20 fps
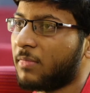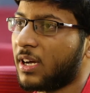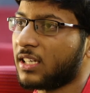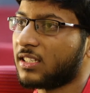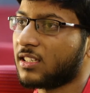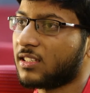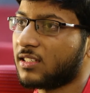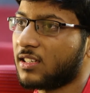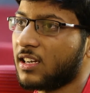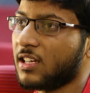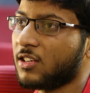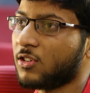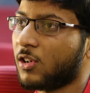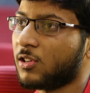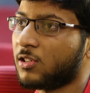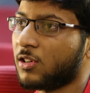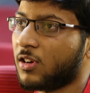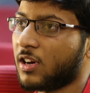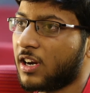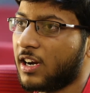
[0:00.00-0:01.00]
My sister is
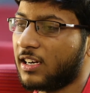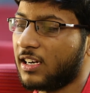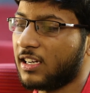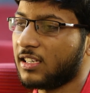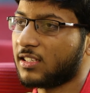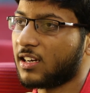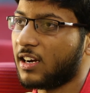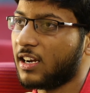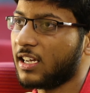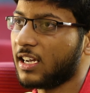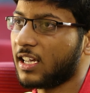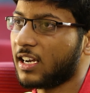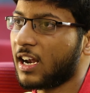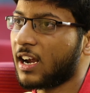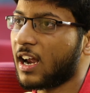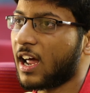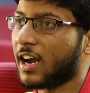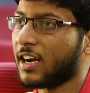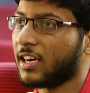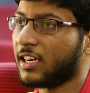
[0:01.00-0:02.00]
also currently studying in
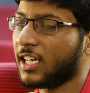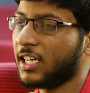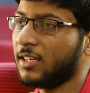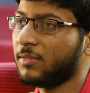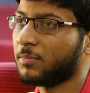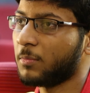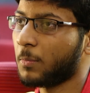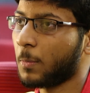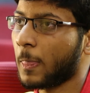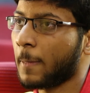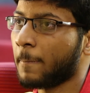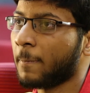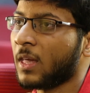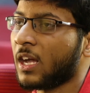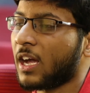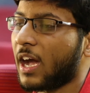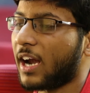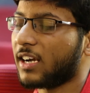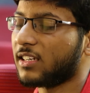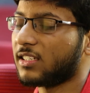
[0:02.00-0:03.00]
an IIT,
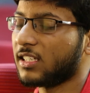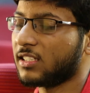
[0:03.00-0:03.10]
and